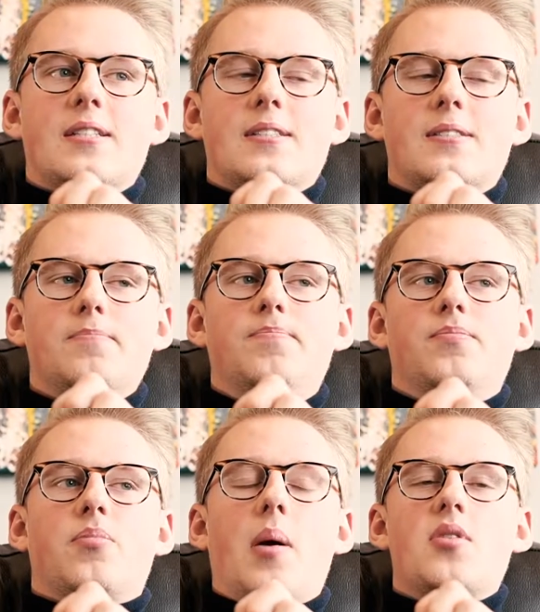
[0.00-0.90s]
is
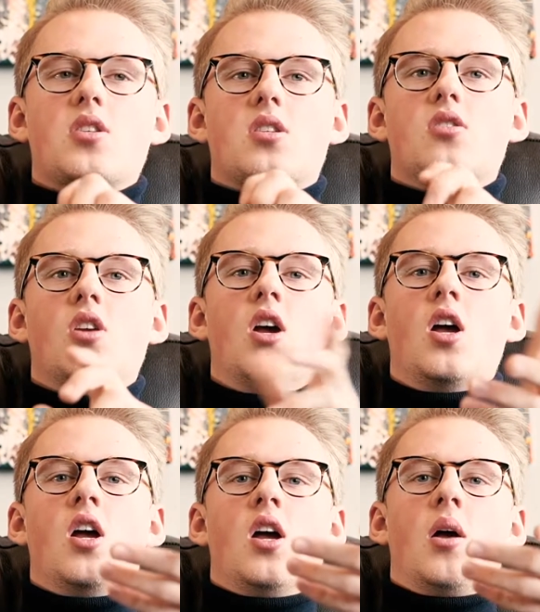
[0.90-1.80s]
probably just
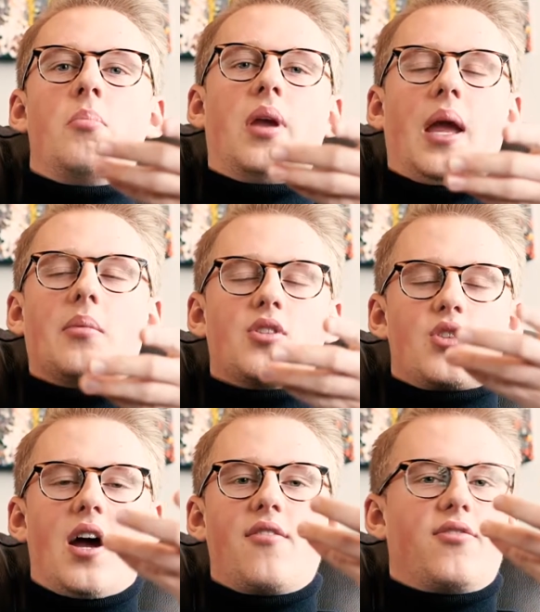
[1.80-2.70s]
being able
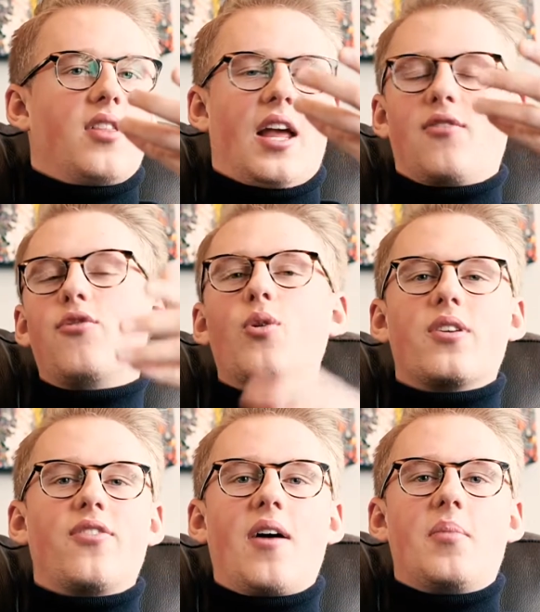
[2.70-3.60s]
to drive like
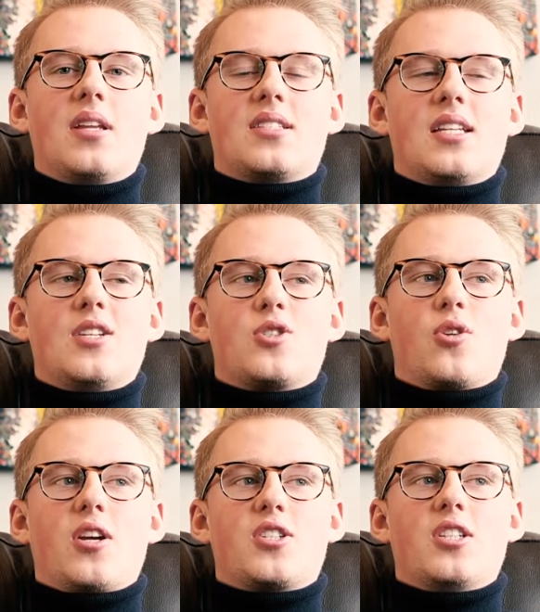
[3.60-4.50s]
45 minutes in
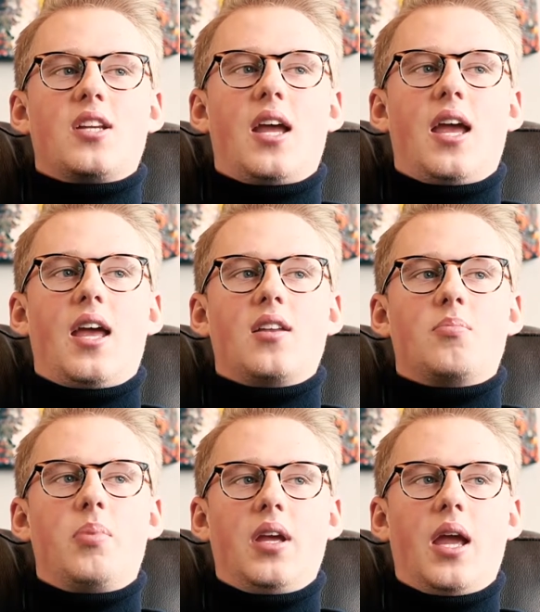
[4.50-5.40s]
each direction
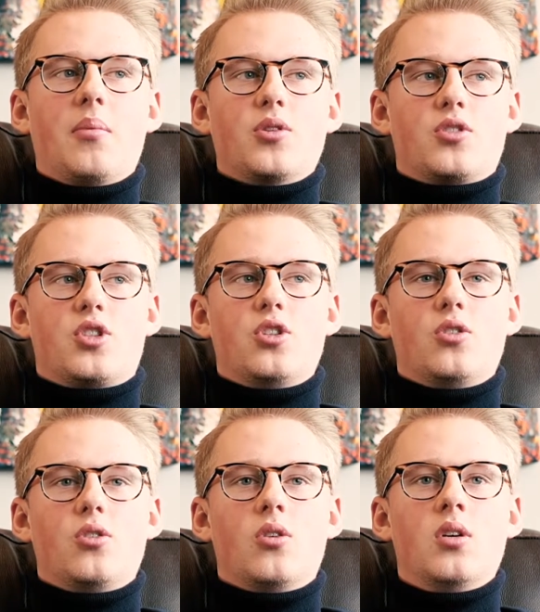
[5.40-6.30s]
and being able
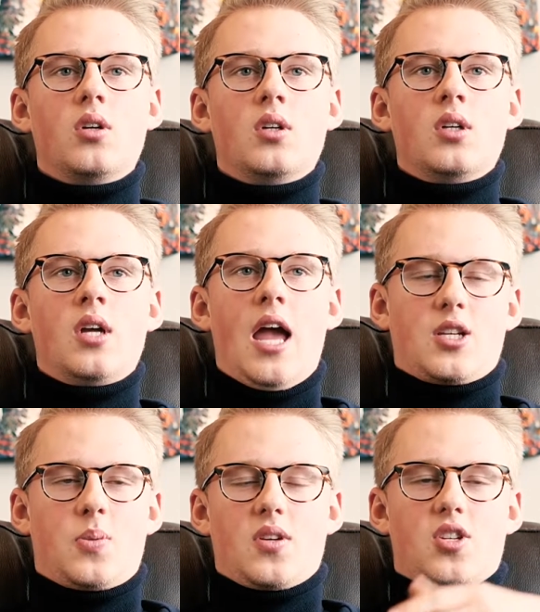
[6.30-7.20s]
to
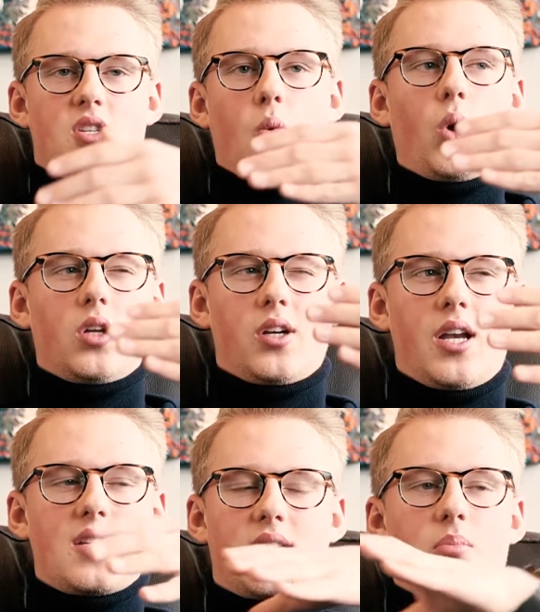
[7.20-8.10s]
experience just the
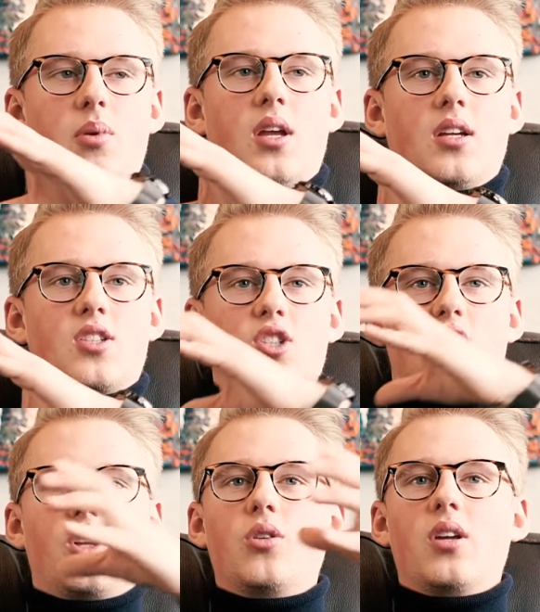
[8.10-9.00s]
wilderness and being
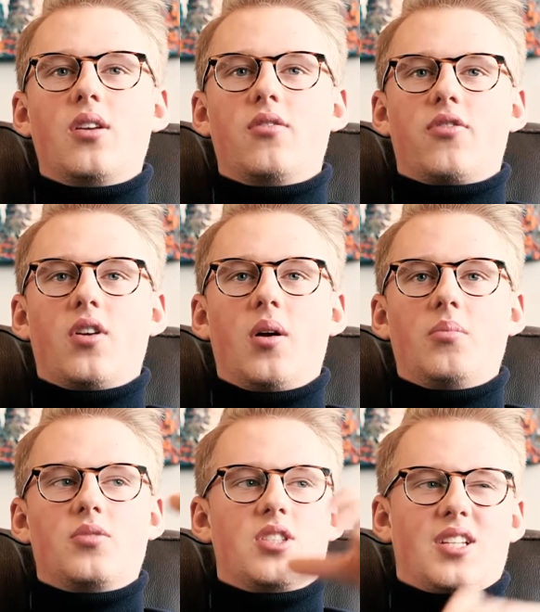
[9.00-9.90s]
secluded
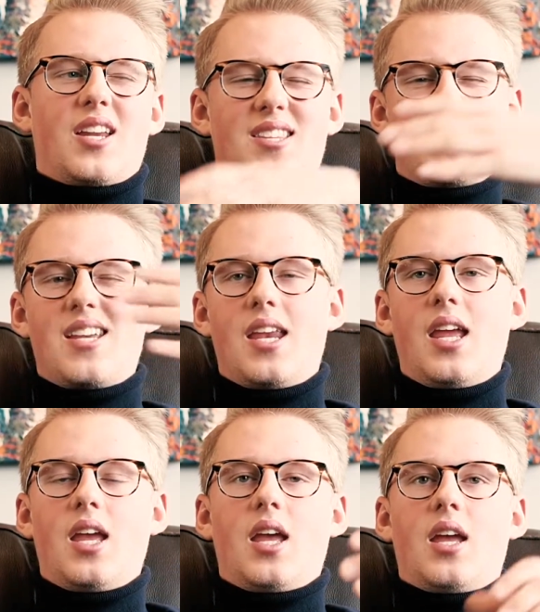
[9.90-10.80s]
from just kind of the
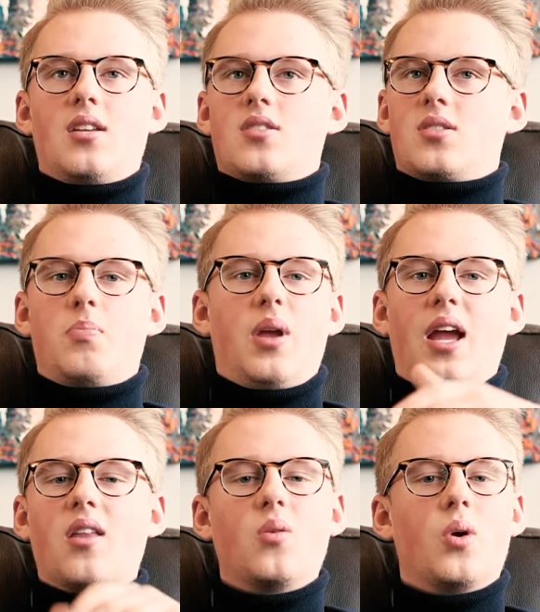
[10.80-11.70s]
city and just
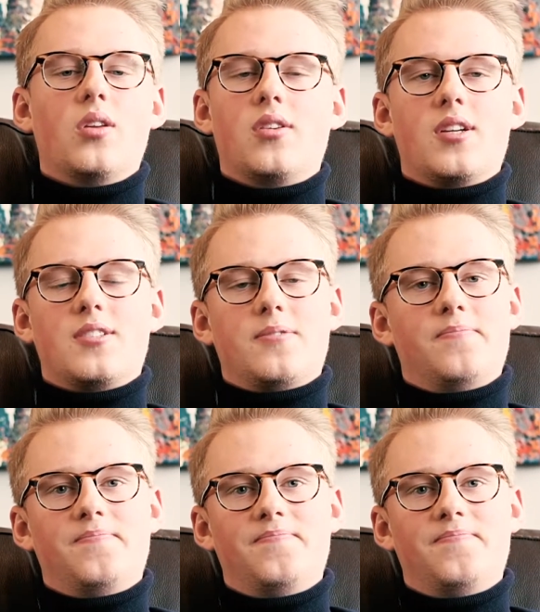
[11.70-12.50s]
being on the wilderness.